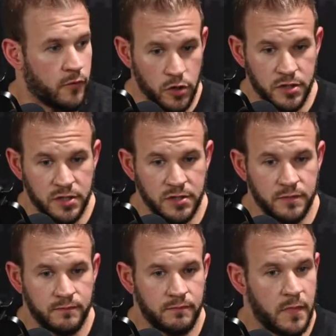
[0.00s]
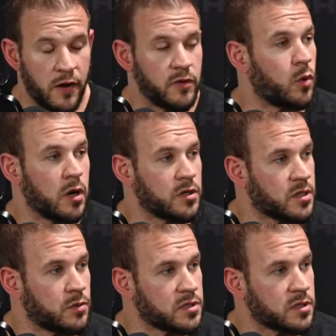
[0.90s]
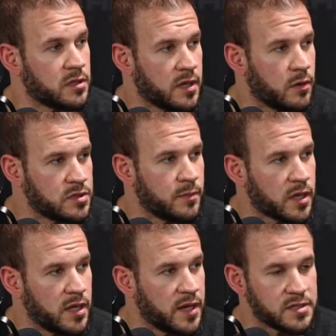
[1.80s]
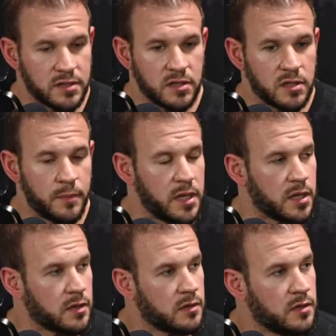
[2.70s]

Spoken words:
Versus everyone else that was in my class and competing.